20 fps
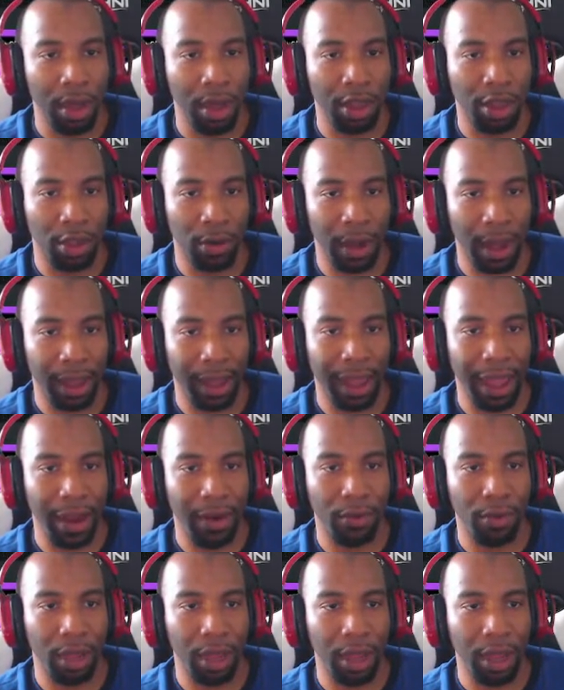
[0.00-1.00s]
So I can't
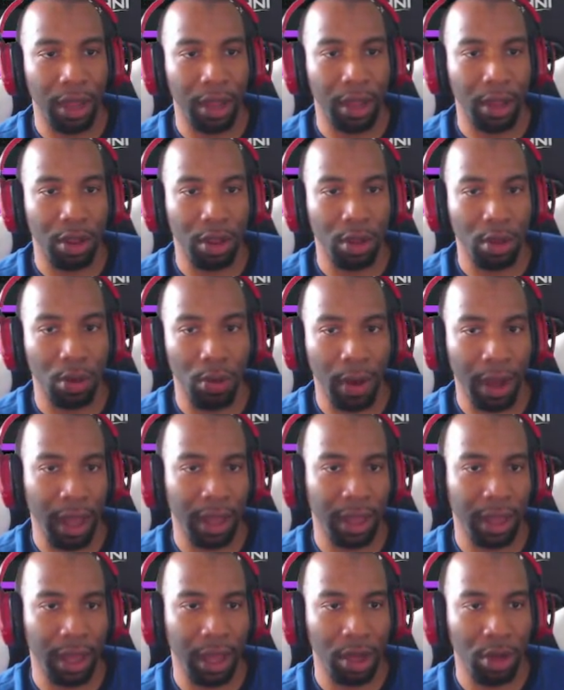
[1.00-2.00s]
really, well, I guess
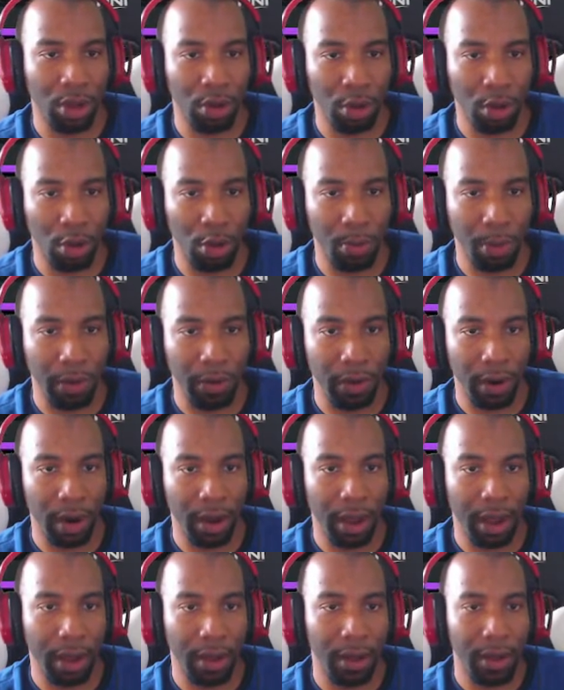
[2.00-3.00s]
I can show you a little bit right now.